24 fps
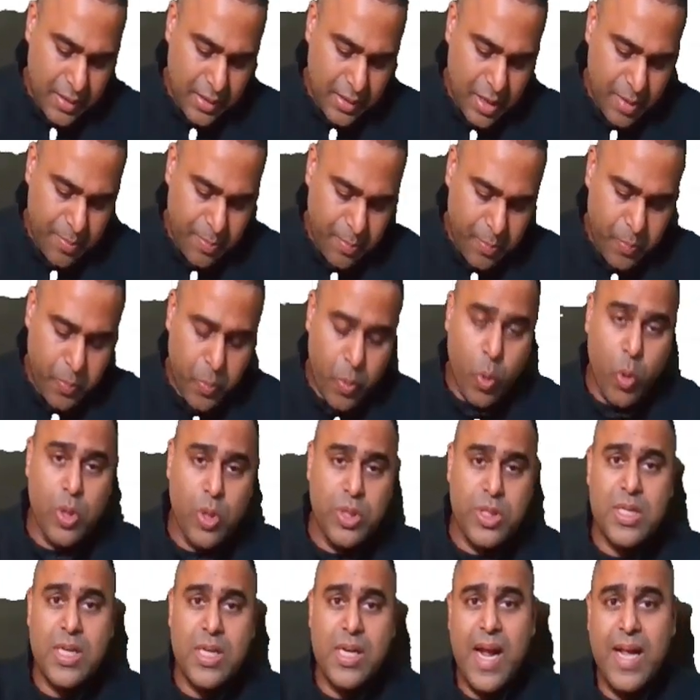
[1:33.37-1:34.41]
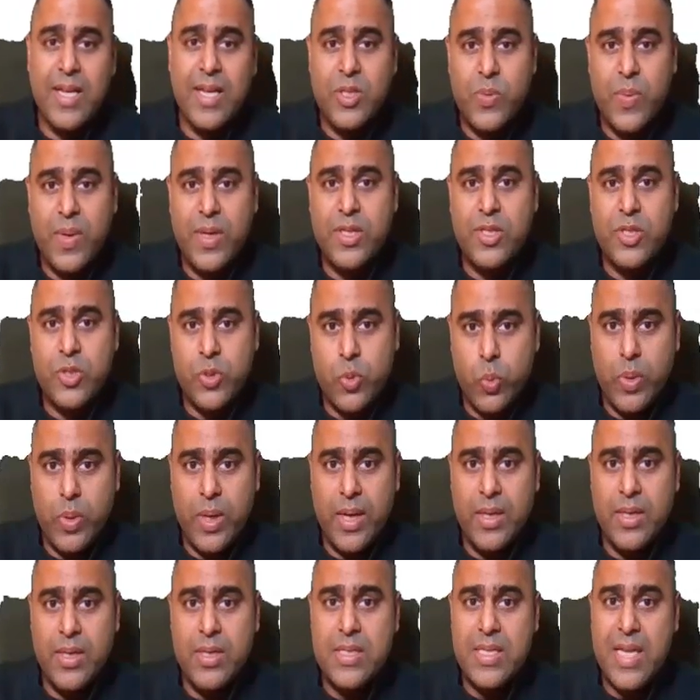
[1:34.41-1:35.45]
the postgraduate
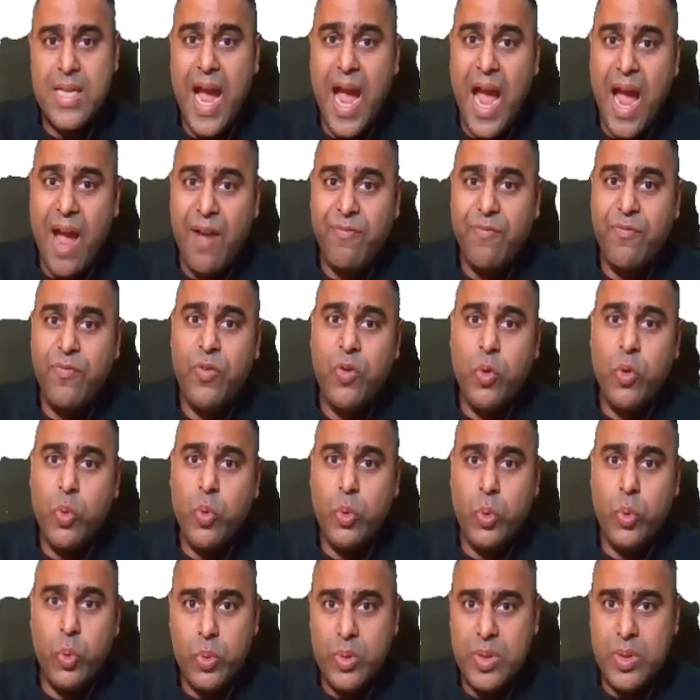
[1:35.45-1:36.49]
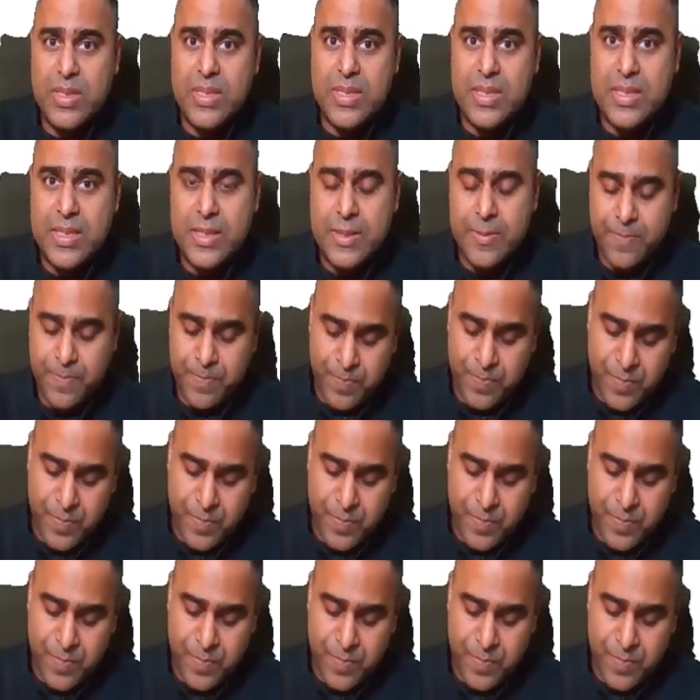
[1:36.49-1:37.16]
students have to do this